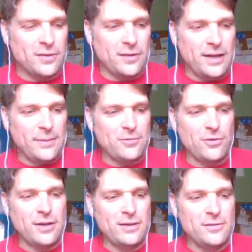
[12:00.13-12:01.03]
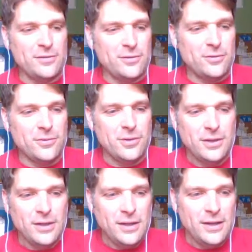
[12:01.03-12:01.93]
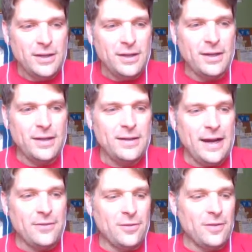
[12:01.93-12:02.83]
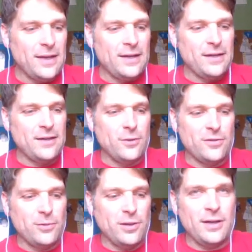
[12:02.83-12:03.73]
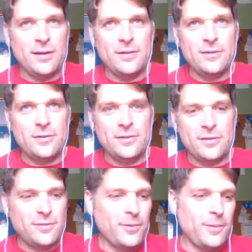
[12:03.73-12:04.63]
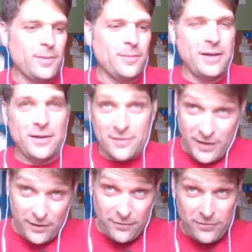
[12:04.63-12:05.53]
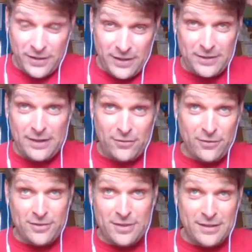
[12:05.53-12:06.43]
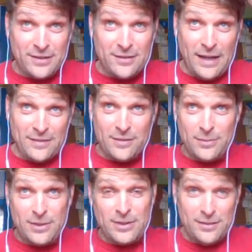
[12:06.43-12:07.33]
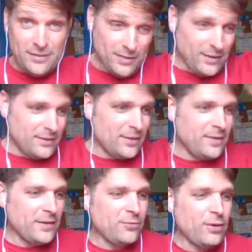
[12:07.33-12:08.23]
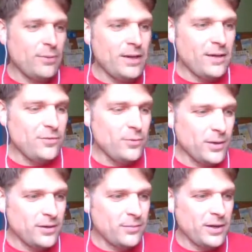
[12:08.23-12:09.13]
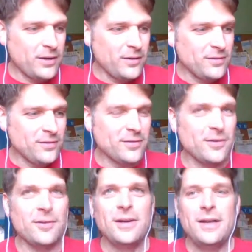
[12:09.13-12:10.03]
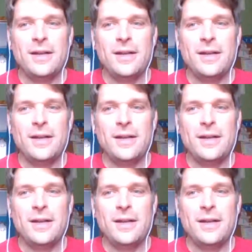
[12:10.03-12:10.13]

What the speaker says: in the lab trying to gather the data. You know, it's really hard to do these experiments by yourself. I never intended that to be done. That's why we have you work in pairs. And so